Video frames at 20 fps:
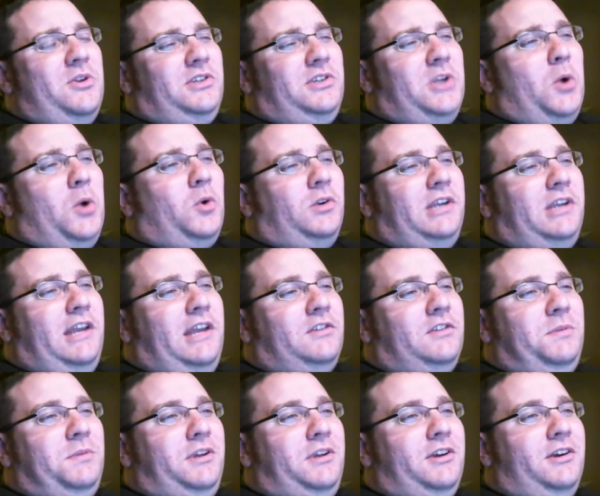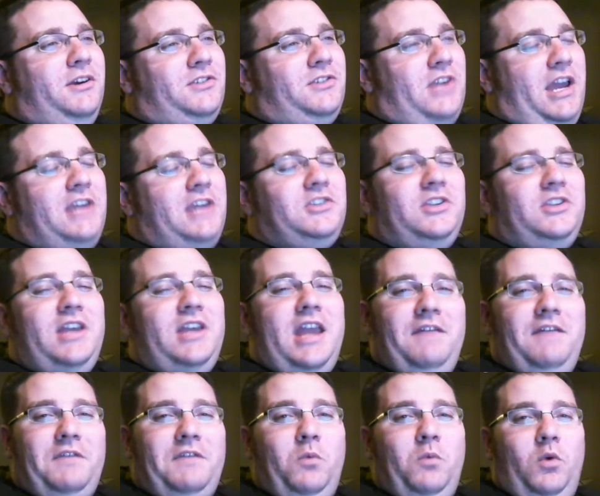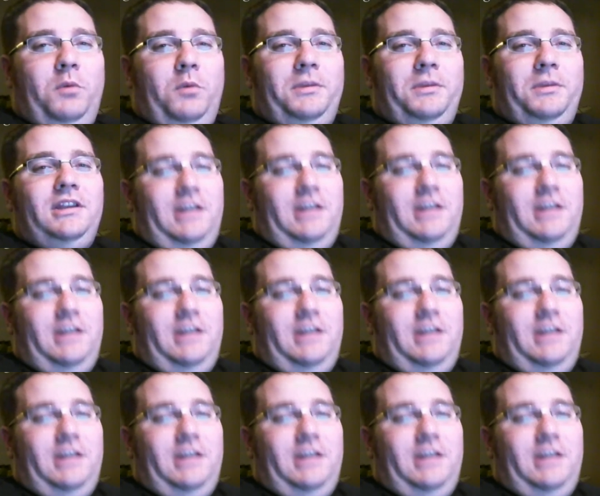of Total Divas because I actually have a woman